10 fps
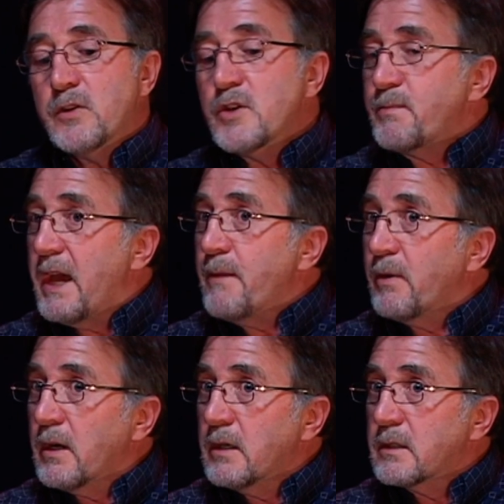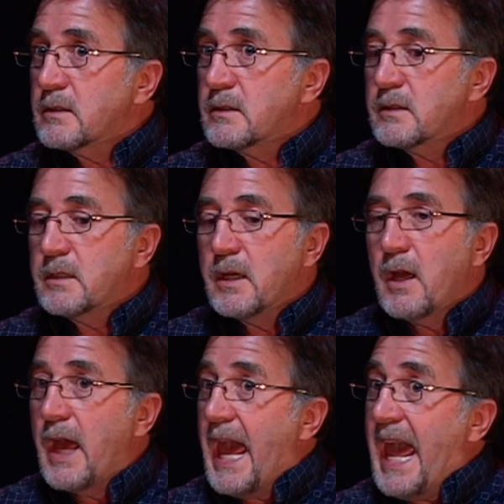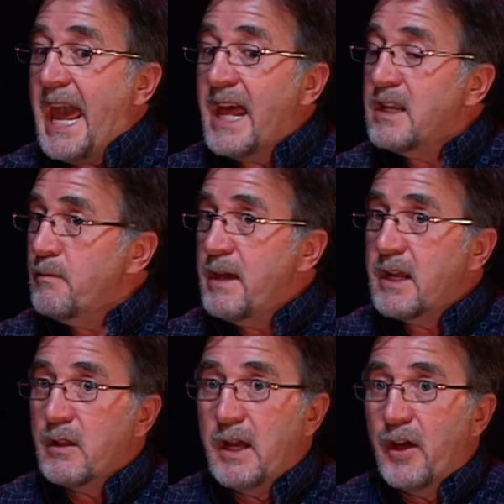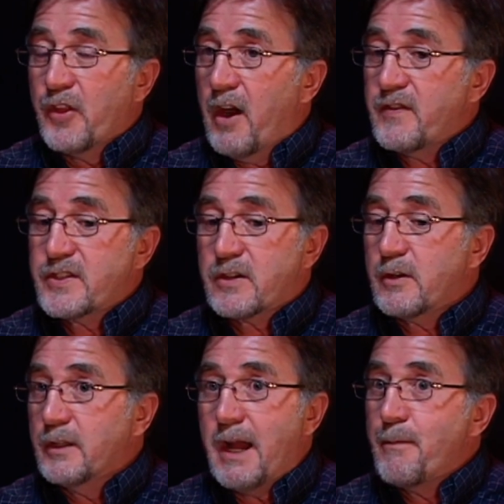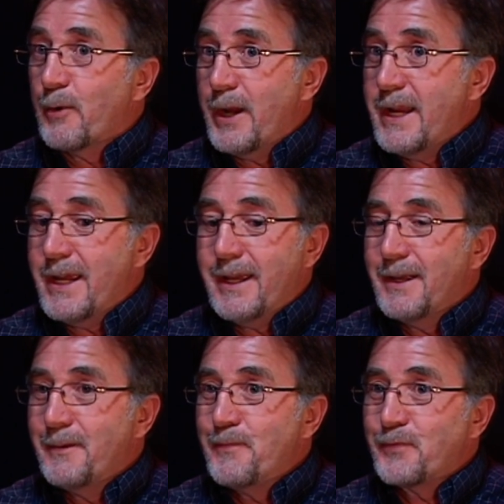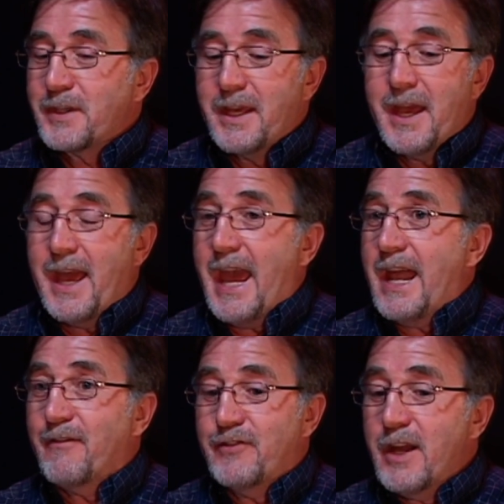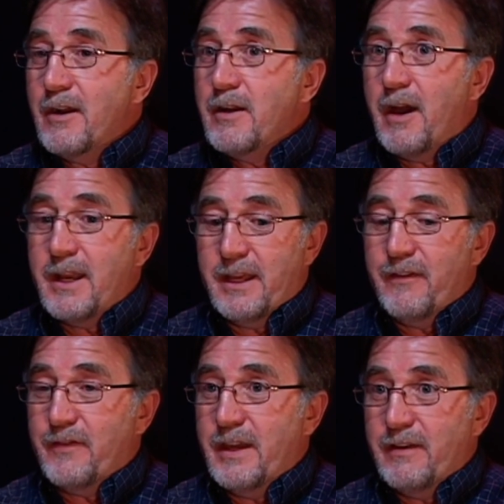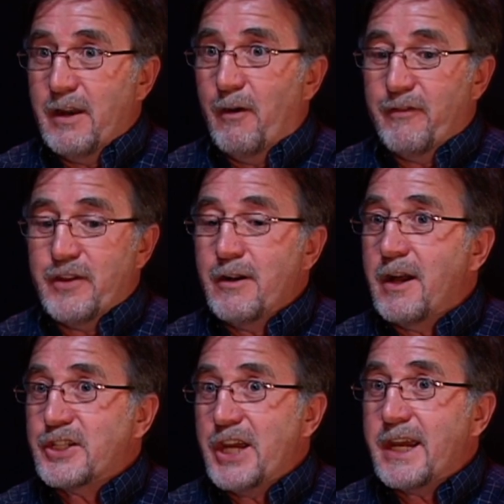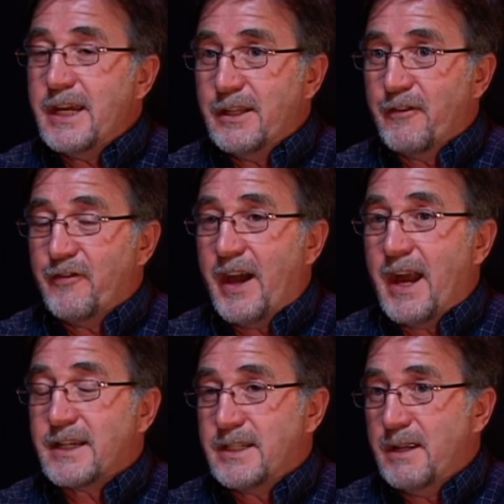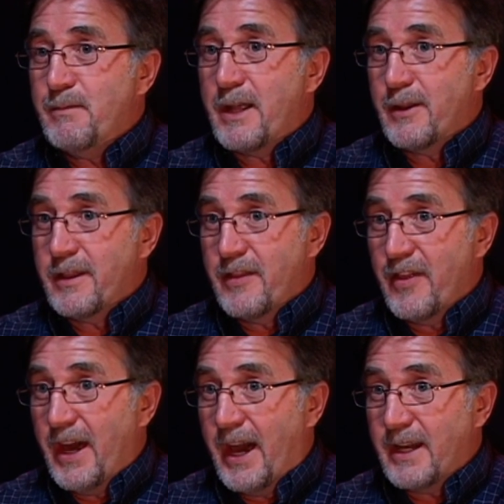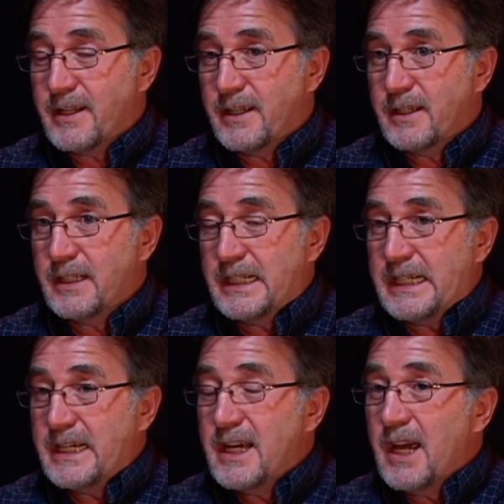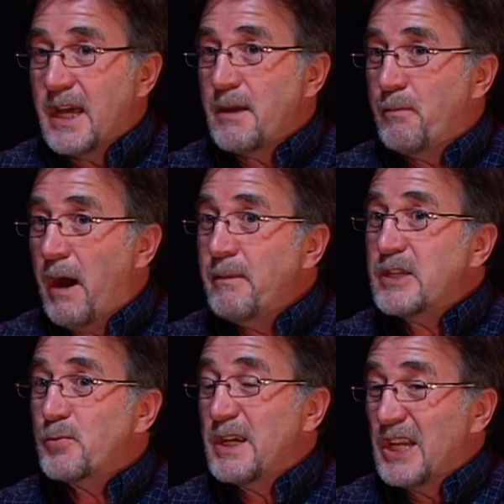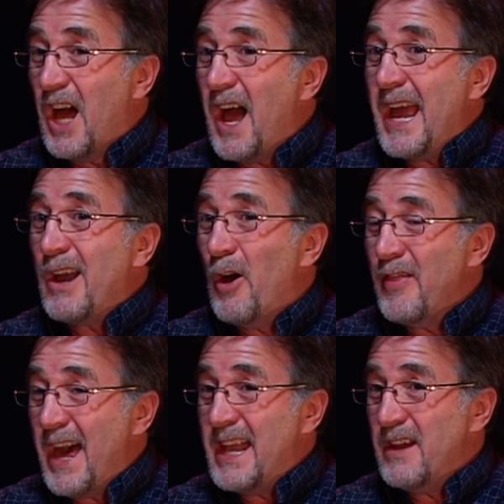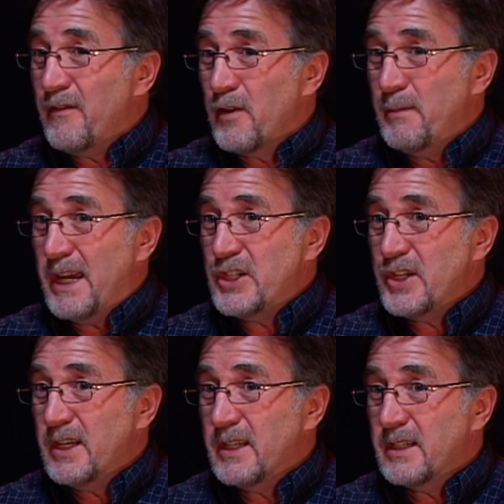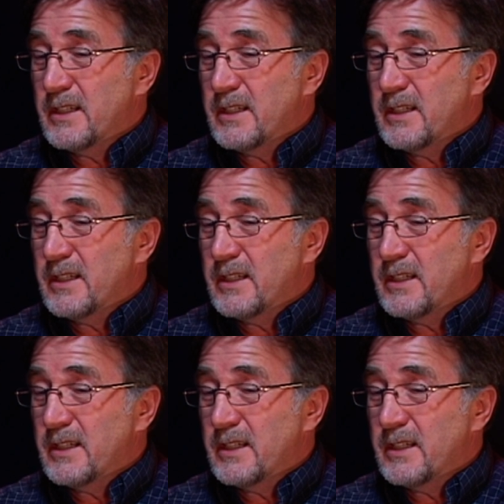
a newspaper and a medical health officer collaborating, and if they're not checking their facts any better than that, and the public's relying on that information,